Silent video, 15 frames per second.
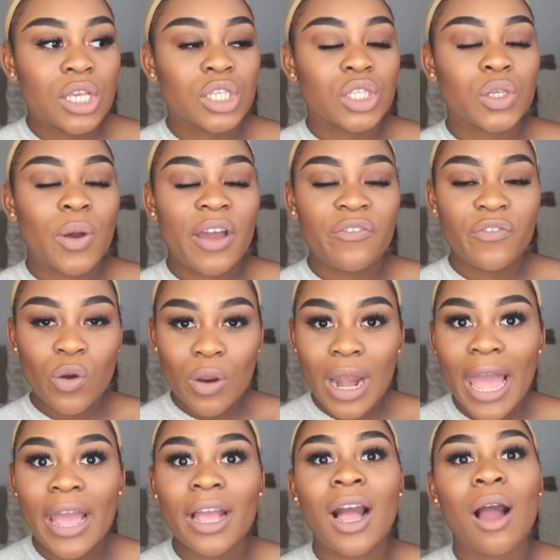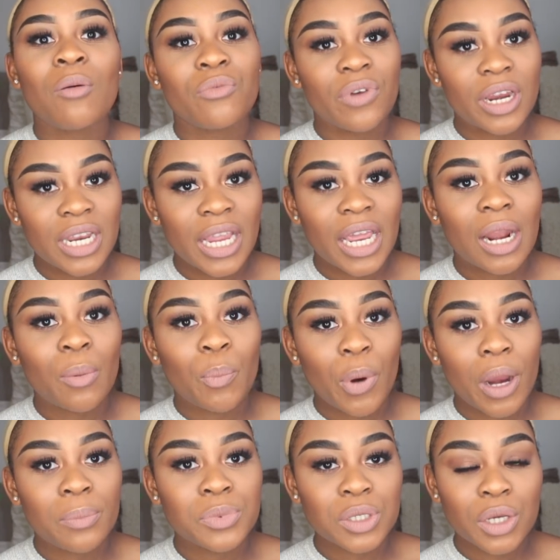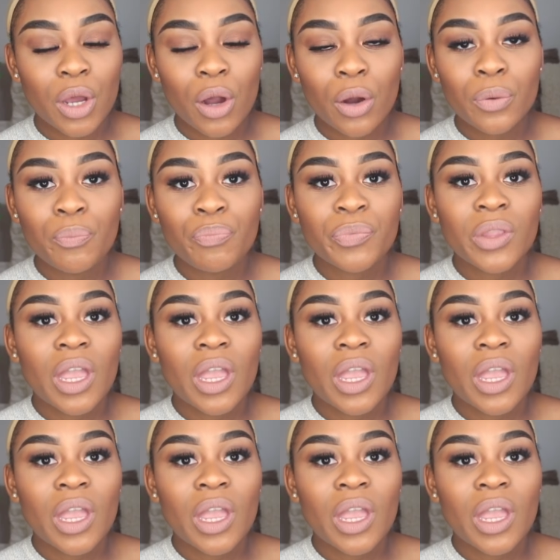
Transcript: So I feel like I'm ready and I'm prepped to go.